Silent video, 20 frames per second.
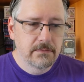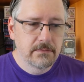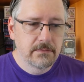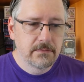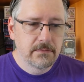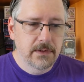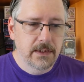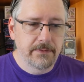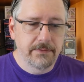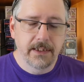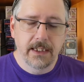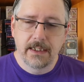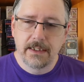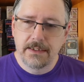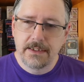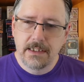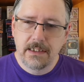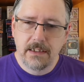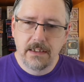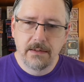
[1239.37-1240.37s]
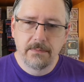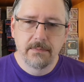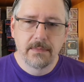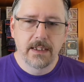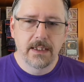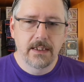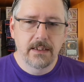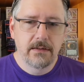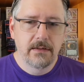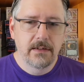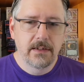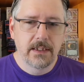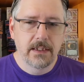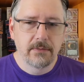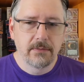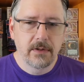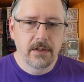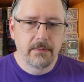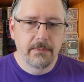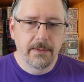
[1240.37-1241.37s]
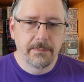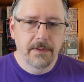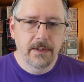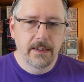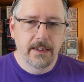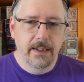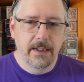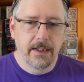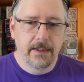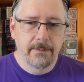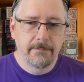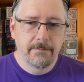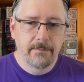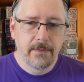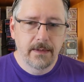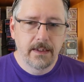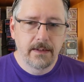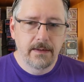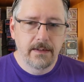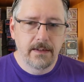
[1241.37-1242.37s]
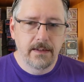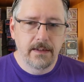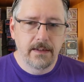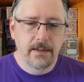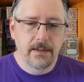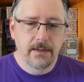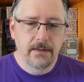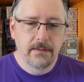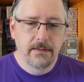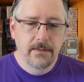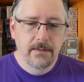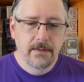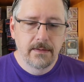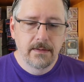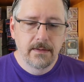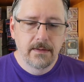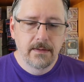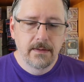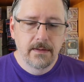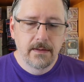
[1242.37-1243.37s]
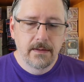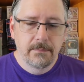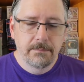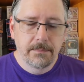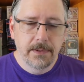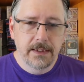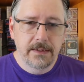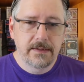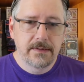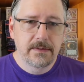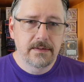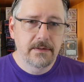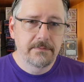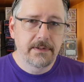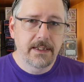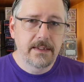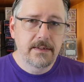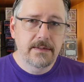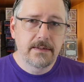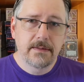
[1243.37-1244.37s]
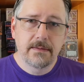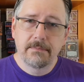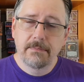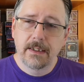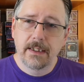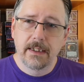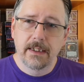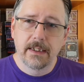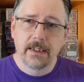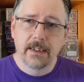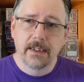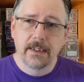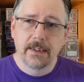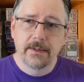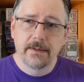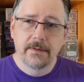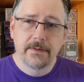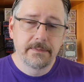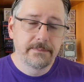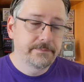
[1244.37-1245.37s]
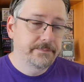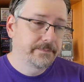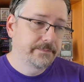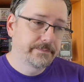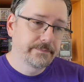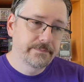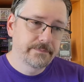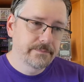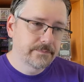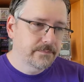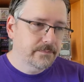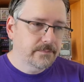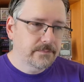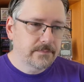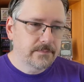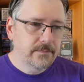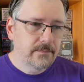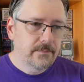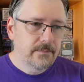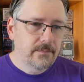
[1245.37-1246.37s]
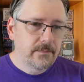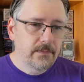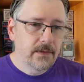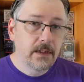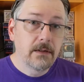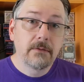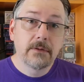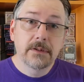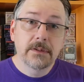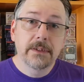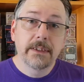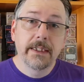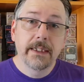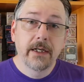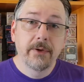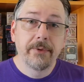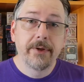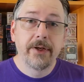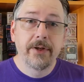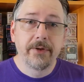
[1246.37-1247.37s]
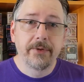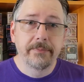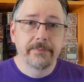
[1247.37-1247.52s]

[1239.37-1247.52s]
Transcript: I've got a team that we're going to be playing the Blitz event, and we'll see how we do.